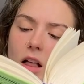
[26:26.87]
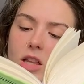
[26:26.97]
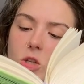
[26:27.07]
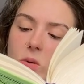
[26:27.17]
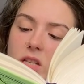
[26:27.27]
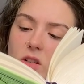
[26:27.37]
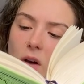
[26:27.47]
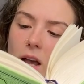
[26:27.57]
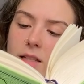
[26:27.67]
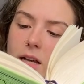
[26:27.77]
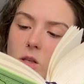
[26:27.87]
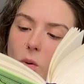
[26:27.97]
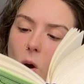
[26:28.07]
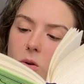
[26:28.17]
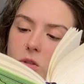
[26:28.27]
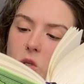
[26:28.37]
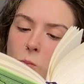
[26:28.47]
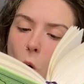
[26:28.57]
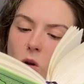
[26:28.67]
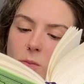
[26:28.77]
This was a device, I suppose, to
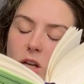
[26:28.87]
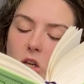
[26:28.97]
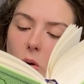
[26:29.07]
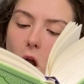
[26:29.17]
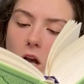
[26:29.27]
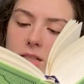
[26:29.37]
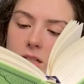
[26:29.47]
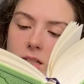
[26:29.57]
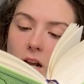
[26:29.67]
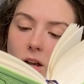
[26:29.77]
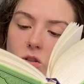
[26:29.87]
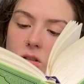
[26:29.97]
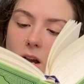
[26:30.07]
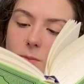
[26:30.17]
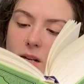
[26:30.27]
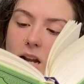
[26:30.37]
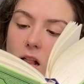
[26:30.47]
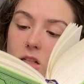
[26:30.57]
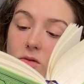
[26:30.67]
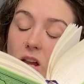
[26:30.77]
sport with my curiosity and exercise my
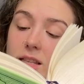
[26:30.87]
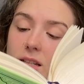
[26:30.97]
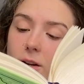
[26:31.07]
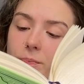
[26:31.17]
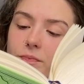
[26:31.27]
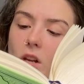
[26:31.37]
talent of guessing.